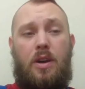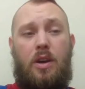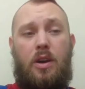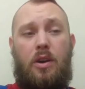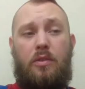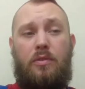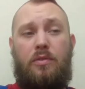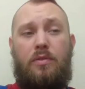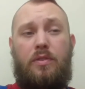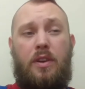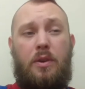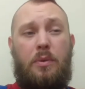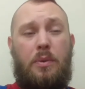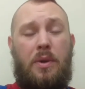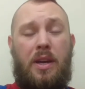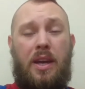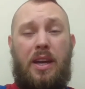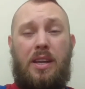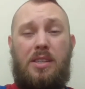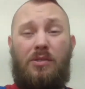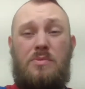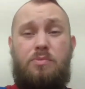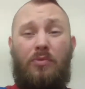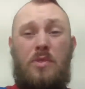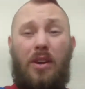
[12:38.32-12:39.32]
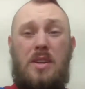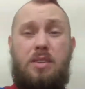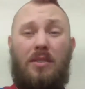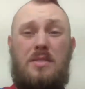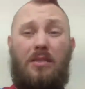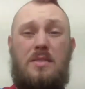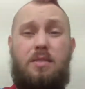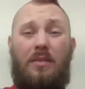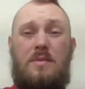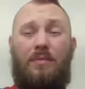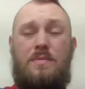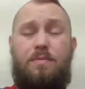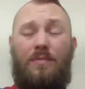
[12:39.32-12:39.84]
Hopefully we can get some
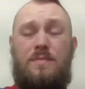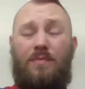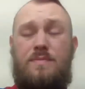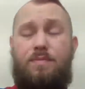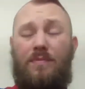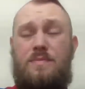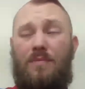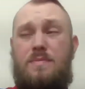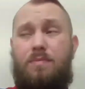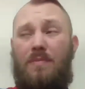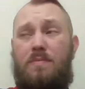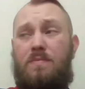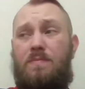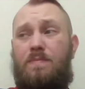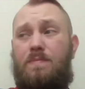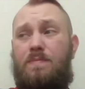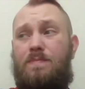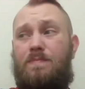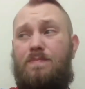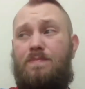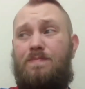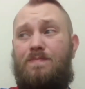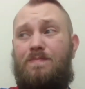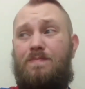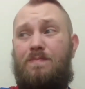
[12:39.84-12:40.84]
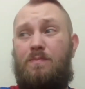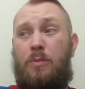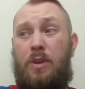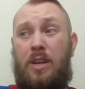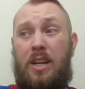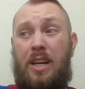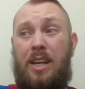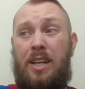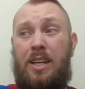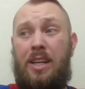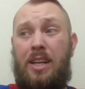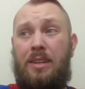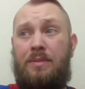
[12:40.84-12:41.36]
rest. We
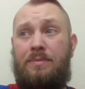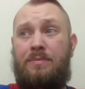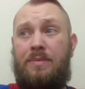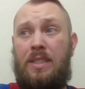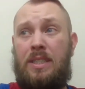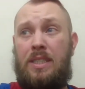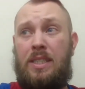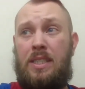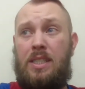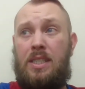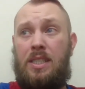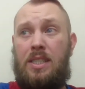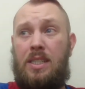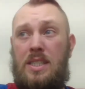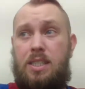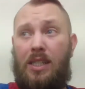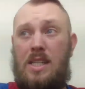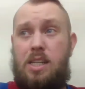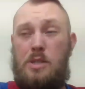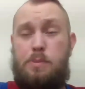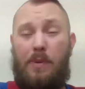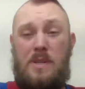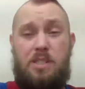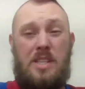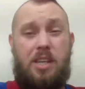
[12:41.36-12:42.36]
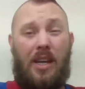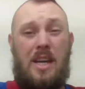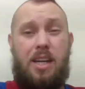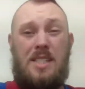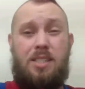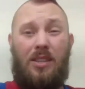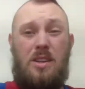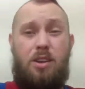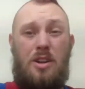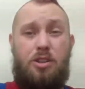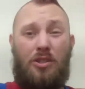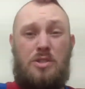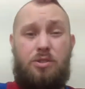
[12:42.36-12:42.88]
need it, especially
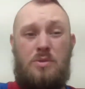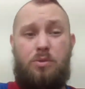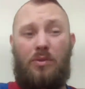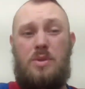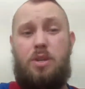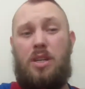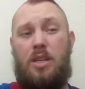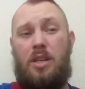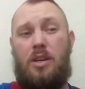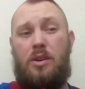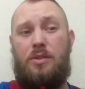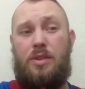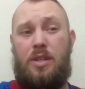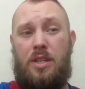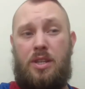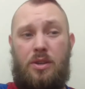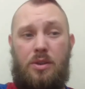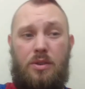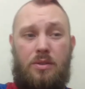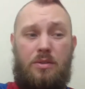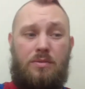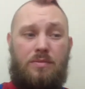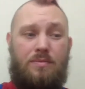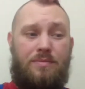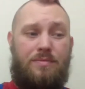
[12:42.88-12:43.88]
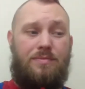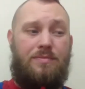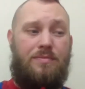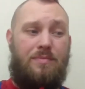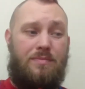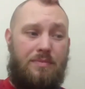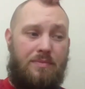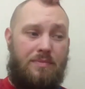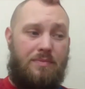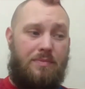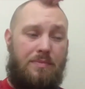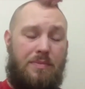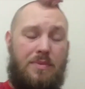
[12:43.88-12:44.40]
against Arsenal. I know they're not
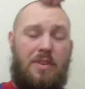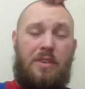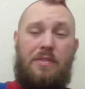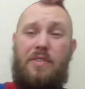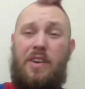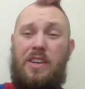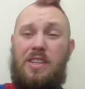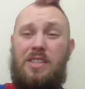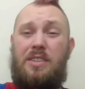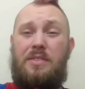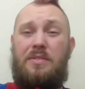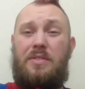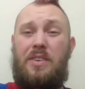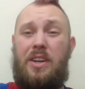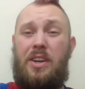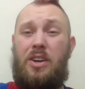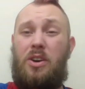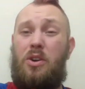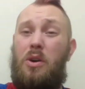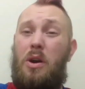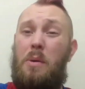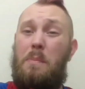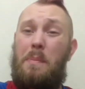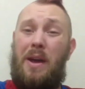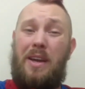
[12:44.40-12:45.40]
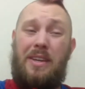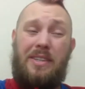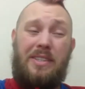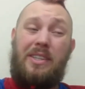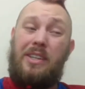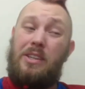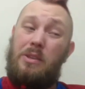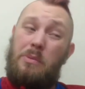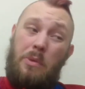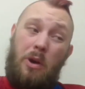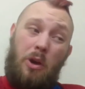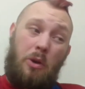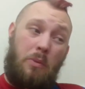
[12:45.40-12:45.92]
defensively not
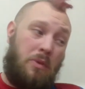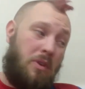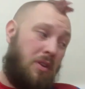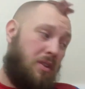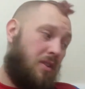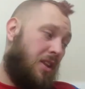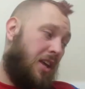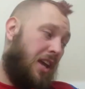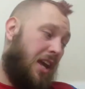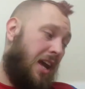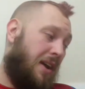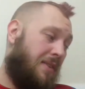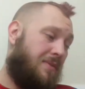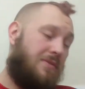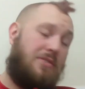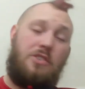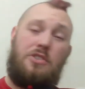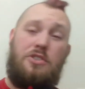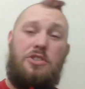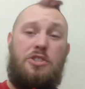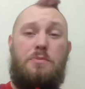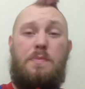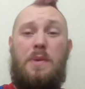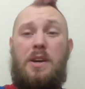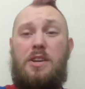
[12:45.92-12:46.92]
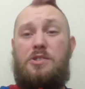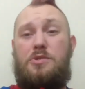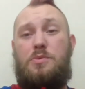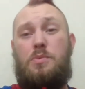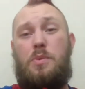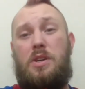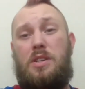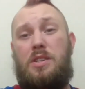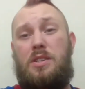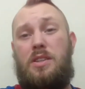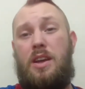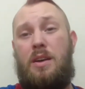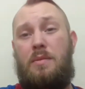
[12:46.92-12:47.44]
amazing at the moment. They have just smashed
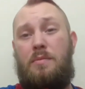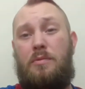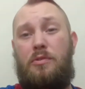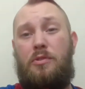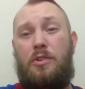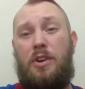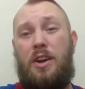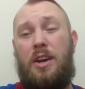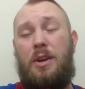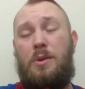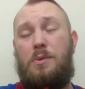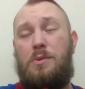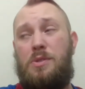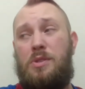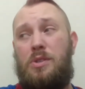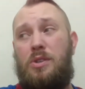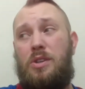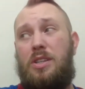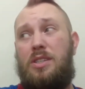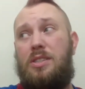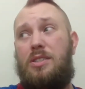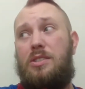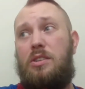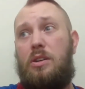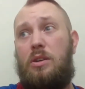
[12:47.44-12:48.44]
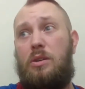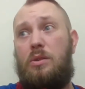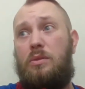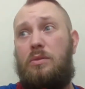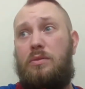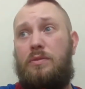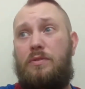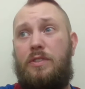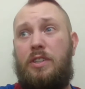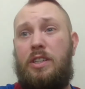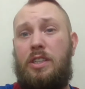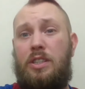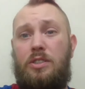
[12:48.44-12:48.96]
West Ham 3-0 tonight, so
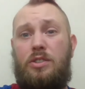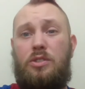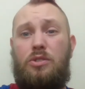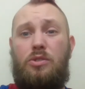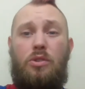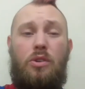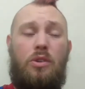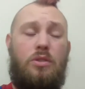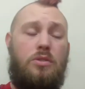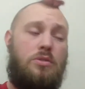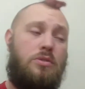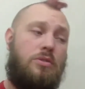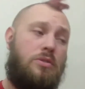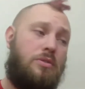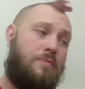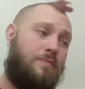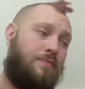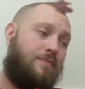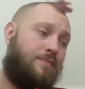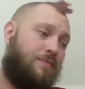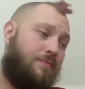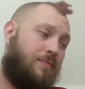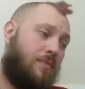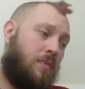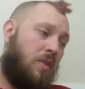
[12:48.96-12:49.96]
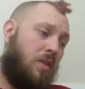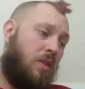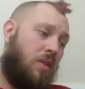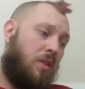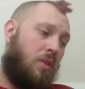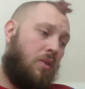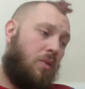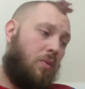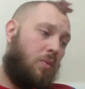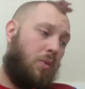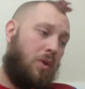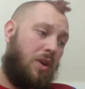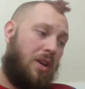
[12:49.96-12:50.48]
fingers crossed
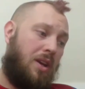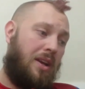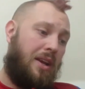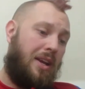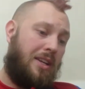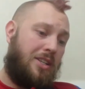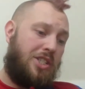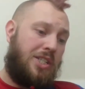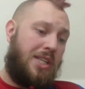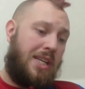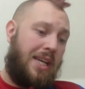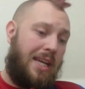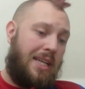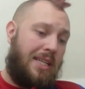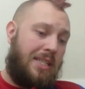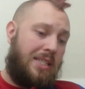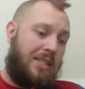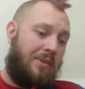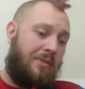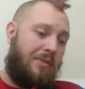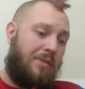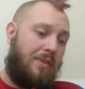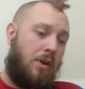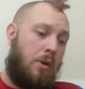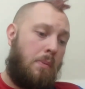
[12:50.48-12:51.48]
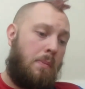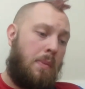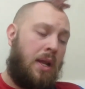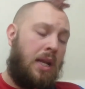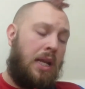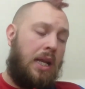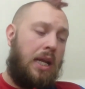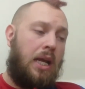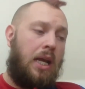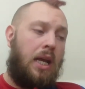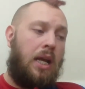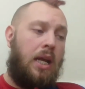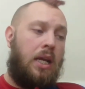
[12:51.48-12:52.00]
we can actually get something on
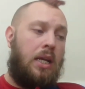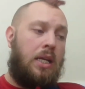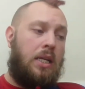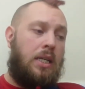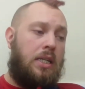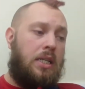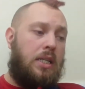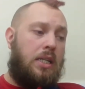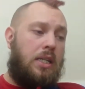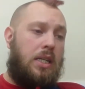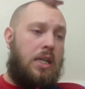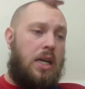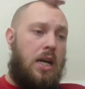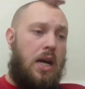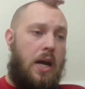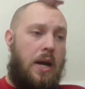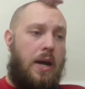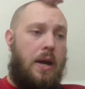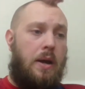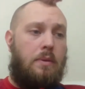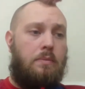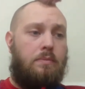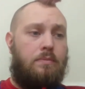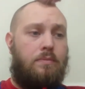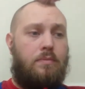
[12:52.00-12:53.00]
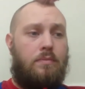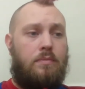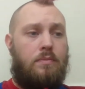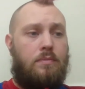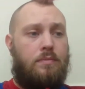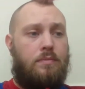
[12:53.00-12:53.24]
Monday.